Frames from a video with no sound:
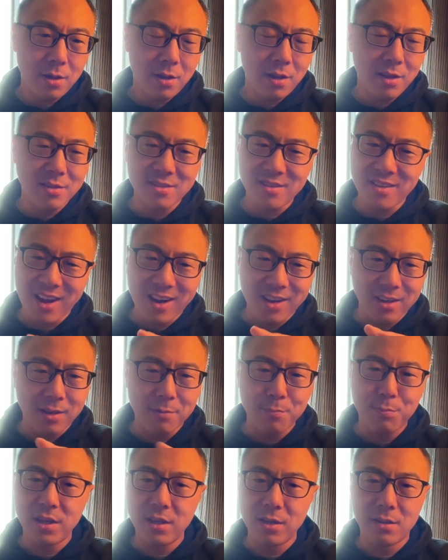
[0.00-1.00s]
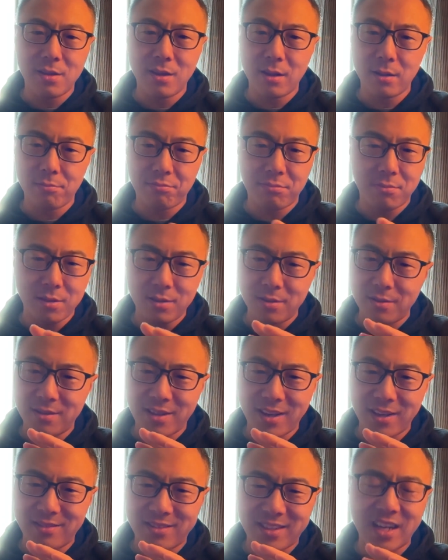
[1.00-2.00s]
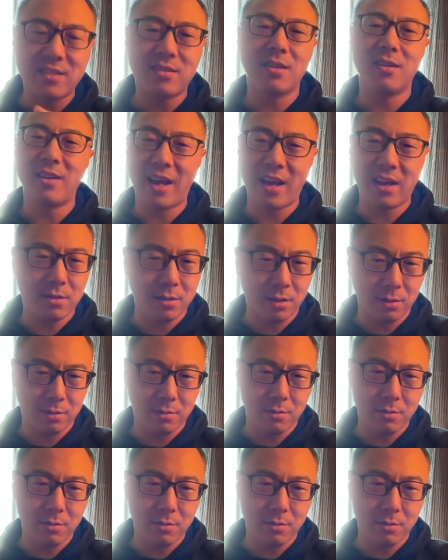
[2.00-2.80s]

is not going to be the destination,